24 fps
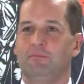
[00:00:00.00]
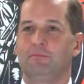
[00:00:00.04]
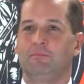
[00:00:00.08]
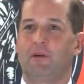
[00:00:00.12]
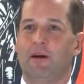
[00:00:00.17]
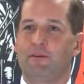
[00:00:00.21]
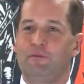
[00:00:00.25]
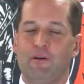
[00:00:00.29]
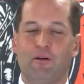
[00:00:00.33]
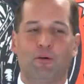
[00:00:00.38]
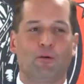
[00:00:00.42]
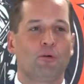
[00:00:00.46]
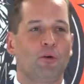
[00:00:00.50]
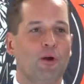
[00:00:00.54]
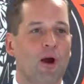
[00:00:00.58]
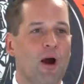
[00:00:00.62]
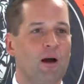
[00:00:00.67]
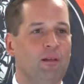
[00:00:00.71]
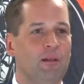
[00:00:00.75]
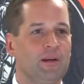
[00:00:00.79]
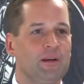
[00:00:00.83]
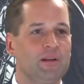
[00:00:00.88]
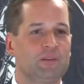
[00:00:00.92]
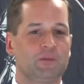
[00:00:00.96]
my federal
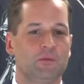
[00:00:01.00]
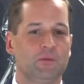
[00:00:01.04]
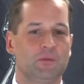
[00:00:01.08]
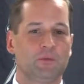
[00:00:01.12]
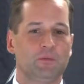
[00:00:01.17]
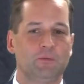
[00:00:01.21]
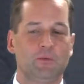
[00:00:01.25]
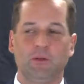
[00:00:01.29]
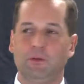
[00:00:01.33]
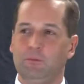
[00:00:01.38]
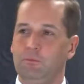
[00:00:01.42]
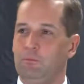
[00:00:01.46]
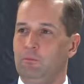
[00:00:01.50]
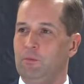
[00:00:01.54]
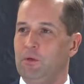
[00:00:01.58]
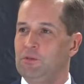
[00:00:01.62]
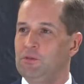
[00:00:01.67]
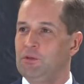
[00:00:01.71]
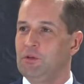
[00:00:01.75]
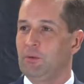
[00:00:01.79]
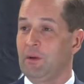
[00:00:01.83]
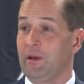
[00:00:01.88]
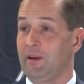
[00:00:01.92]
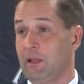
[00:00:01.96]
colleagues would
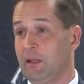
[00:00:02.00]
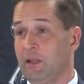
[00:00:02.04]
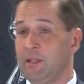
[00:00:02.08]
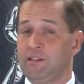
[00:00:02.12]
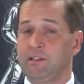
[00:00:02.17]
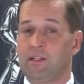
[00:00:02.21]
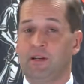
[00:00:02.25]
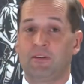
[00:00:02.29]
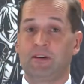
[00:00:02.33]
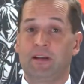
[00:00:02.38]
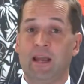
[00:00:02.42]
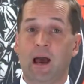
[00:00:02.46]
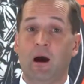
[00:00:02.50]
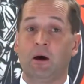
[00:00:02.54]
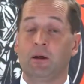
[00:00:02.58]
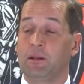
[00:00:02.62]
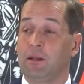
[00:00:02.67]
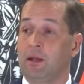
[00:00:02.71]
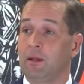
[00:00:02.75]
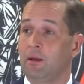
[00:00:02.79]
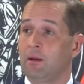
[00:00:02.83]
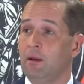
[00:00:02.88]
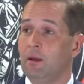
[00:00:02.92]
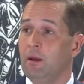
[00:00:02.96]
do, at least every now
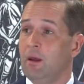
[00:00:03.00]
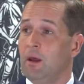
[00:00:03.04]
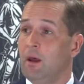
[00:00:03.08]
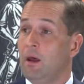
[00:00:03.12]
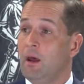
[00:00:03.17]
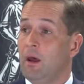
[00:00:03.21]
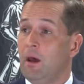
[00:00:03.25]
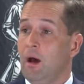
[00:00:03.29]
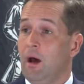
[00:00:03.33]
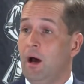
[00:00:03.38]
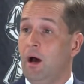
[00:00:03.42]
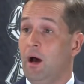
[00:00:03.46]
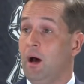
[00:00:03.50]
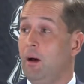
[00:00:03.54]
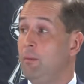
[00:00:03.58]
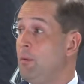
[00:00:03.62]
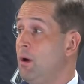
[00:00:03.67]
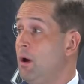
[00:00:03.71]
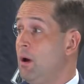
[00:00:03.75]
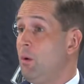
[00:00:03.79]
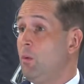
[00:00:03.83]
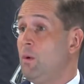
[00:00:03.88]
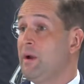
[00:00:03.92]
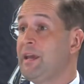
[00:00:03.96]
and then.
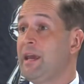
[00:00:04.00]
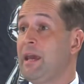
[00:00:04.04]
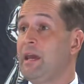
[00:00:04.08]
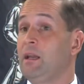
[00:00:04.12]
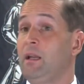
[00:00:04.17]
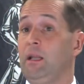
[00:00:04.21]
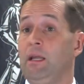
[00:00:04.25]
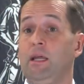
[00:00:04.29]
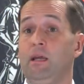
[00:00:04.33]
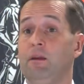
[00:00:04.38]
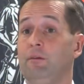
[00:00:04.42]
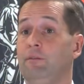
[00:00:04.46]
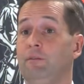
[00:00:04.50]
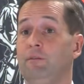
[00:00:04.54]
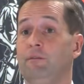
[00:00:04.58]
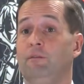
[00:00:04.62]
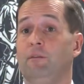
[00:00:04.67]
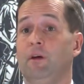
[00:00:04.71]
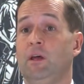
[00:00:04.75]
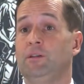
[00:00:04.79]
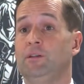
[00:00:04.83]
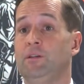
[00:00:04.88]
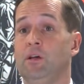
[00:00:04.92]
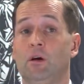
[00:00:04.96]
We can't leave
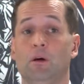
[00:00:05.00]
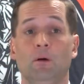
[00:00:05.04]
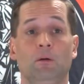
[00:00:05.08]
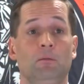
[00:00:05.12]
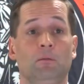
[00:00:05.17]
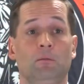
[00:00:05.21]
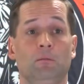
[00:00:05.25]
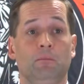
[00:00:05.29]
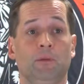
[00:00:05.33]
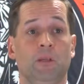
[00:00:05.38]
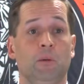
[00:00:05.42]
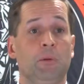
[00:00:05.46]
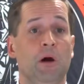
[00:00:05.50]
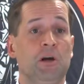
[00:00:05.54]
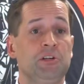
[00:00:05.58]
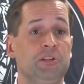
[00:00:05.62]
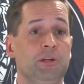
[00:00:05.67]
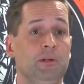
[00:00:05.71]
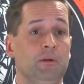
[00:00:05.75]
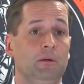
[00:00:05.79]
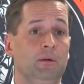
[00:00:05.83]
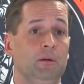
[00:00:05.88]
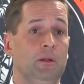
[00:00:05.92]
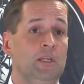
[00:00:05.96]
until the
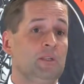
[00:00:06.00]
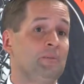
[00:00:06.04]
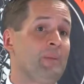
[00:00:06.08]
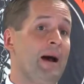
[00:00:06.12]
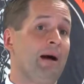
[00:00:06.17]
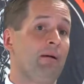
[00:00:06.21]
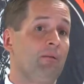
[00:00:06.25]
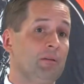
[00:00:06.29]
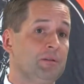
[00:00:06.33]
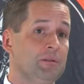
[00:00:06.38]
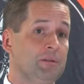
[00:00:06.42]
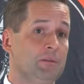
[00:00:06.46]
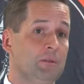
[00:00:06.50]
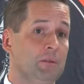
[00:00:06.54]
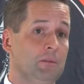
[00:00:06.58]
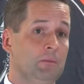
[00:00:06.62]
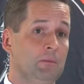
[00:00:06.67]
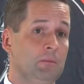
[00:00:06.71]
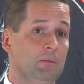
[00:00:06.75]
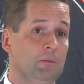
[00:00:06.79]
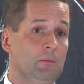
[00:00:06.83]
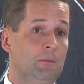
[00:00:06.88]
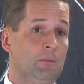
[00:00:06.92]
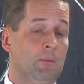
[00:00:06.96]
budget is balanced.
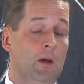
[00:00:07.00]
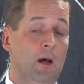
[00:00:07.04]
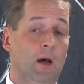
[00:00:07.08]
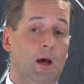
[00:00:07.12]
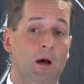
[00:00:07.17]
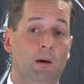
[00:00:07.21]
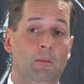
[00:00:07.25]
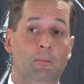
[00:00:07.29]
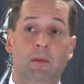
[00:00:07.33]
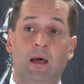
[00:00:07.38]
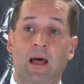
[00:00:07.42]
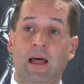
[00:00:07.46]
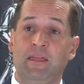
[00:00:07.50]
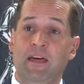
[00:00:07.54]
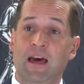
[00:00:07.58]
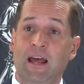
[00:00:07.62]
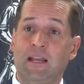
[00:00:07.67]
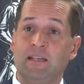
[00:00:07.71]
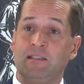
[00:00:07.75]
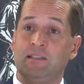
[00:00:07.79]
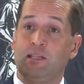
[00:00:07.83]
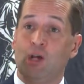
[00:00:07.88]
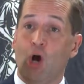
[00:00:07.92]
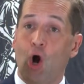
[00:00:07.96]
That
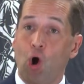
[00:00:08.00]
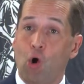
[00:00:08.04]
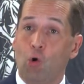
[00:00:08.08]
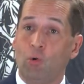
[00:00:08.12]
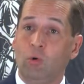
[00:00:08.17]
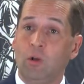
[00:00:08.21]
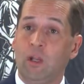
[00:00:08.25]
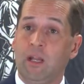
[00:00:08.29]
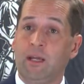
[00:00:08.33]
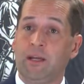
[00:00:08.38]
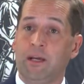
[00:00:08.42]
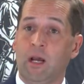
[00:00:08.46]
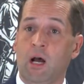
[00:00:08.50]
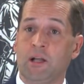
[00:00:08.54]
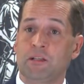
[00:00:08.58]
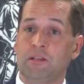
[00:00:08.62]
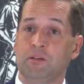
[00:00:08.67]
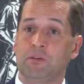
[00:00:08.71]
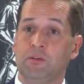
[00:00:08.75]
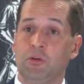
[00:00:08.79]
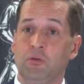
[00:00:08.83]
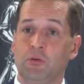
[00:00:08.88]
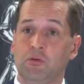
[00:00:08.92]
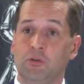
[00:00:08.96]
is the only
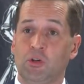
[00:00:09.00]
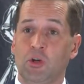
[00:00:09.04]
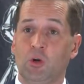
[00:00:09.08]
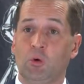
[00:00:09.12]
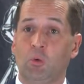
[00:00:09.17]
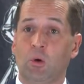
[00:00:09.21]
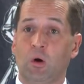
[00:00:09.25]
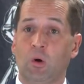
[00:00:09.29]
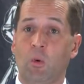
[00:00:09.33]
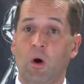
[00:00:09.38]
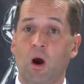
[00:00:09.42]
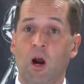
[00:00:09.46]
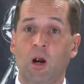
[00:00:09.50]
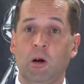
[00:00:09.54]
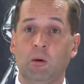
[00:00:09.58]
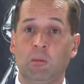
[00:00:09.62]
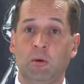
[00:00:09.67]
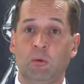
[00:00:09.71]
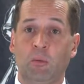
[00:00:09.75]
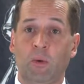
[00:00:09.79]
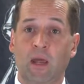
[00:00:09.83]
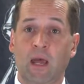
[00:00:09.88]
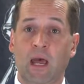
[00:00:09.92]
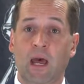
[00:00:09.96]
constitutional
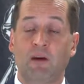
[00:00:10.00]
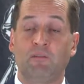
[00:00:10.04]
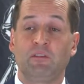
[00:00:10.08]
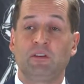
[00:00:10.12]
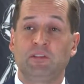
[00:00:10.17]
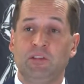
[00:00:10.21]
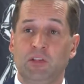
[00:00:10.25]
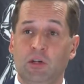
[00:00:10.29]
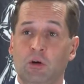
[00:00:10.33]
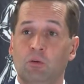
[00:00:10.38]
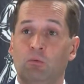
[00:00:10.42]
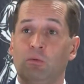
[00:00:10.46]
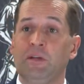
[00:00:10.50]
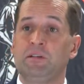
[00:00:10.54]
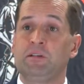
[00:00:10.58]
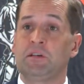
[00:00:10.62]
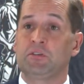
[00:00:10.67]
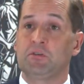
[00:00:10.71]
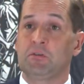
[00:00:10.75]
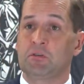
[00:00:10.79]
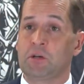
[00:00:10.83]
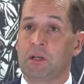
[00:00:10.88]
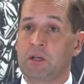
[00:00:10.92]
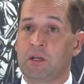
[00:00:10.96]
requirement we have. Until
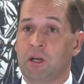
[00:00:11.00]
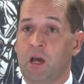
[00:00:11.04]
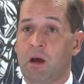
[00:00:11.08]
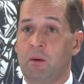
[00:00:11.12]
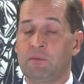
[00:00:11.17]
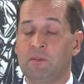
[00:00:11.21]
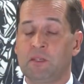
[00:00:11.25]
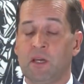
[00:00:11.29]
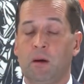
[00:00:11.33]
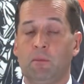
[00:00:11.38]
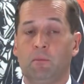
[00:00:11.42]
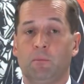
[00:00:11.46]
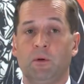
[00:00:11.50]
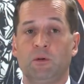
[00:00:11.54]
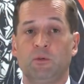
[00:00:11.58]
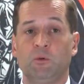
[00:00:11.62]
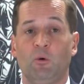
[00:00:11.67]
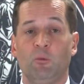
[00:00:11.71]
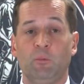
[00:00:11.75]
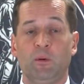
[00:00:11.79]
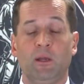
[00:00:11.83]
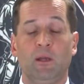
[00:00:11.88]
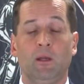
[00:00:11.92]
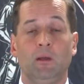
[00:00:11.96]
redistricting comes up, which
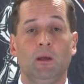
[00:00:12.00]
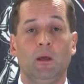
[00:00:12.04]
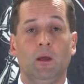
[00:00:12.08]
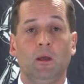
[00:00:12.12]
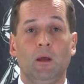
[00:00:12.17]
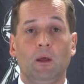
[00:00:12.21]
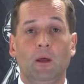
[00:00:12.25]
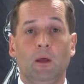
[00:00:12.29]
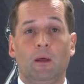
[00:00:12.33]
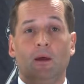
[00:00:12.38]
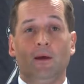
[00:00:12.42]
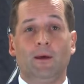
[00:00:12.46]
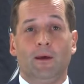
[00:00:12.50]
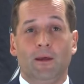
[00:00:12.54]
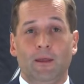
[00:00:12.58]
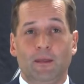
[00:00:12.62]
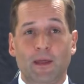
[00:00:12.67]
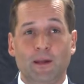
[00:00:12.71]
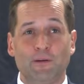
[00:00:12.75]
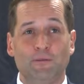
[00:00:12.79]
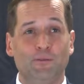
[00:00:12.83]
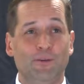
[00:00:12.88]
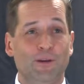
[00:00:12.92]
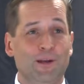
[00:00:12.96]
will be,
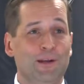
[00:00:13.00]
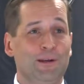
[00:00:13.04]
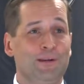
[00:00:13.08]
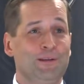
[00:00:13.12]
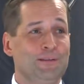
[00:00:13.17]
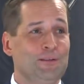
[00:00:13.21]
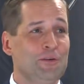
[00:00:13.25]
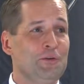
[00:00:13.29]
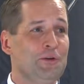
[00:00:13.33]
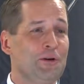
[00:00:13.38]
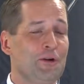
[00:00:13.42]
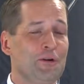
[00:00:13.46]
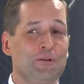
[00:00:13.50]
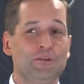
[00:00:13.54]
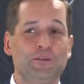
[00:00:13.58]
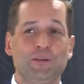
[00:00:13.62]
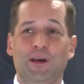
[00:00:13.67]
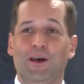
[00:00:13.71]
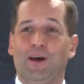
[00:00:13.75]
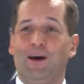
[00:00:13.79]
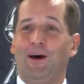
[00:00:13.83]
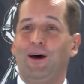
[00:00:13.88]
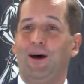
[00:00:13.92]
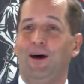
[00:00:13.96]
thankfully, in 2 years,
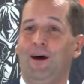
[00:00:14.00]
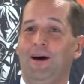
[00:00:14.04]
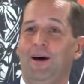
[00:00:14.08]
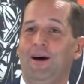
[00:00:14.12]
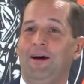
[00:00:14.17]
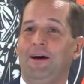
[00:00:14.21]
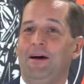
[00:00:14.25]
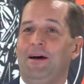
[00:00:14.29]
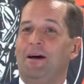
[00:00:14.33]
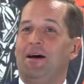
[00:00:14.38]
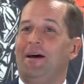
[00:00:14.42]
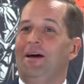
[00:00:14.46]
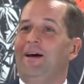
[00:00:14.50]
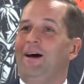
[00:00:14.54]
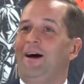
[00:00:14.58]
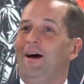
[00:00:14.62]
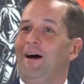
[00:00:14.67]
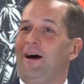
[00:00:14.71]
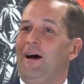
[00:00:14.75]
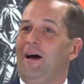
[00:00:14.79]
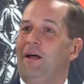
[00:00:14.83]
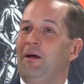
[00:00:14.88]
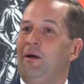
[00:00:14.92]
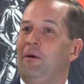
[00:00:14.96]

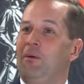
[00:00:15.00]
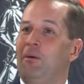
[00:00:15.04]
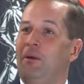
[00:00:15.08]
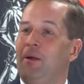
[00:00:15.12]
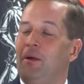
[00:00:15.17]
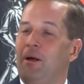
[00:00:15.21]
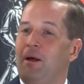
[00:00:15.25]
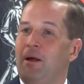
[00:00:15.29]
balanced